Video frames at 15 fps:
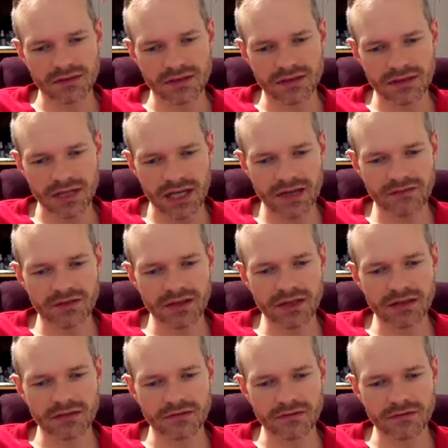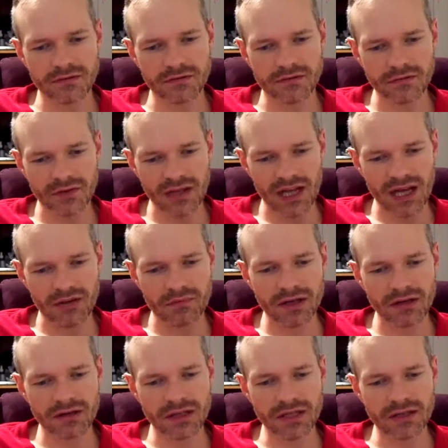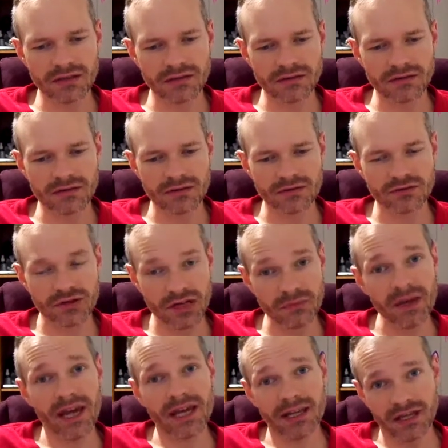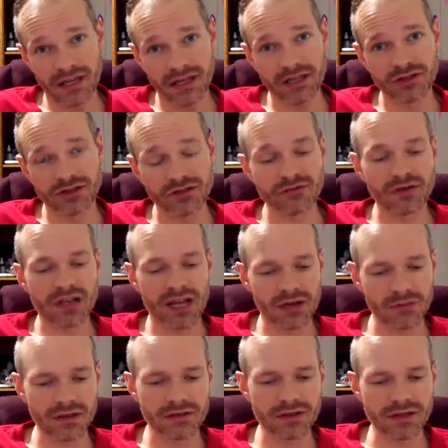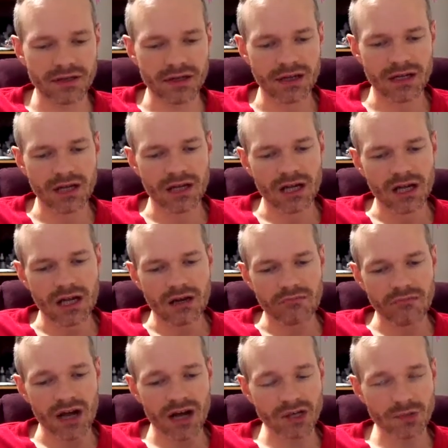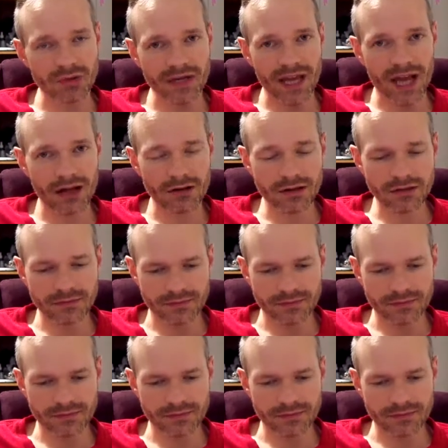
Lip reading: safety, reliability, trim and engine reliability, miles per gallon.